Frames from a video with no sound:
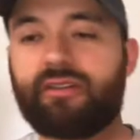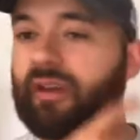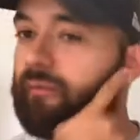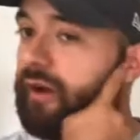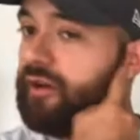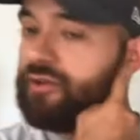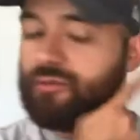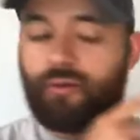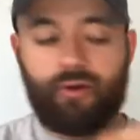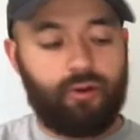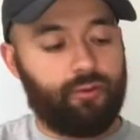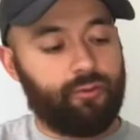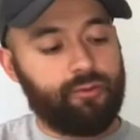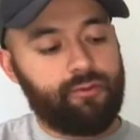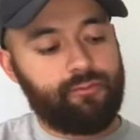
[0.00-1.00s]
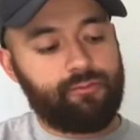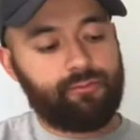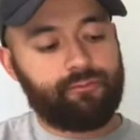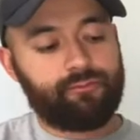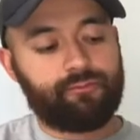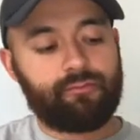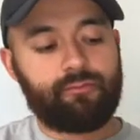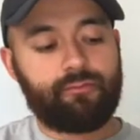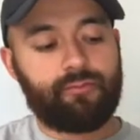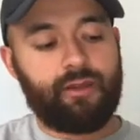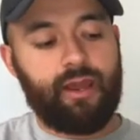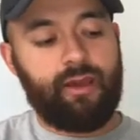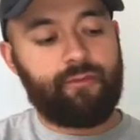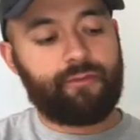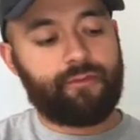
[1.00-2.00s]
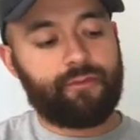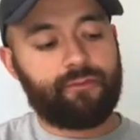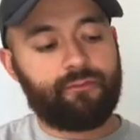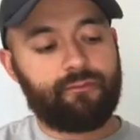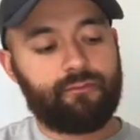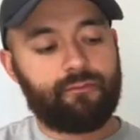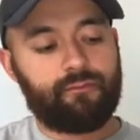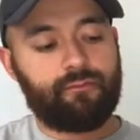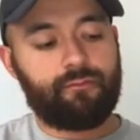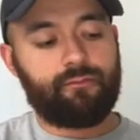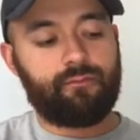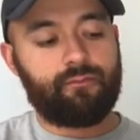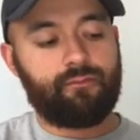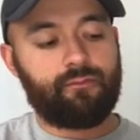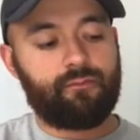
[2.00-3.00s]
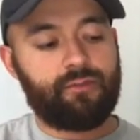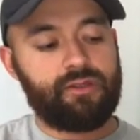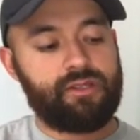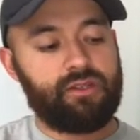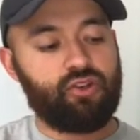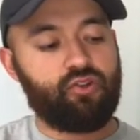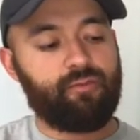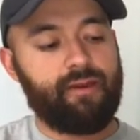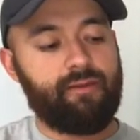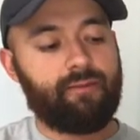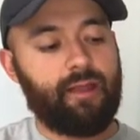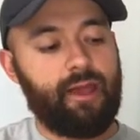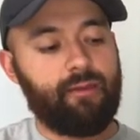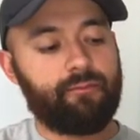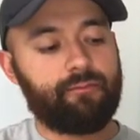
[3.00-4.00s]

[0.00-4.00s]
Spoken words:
my drone. F to B flat.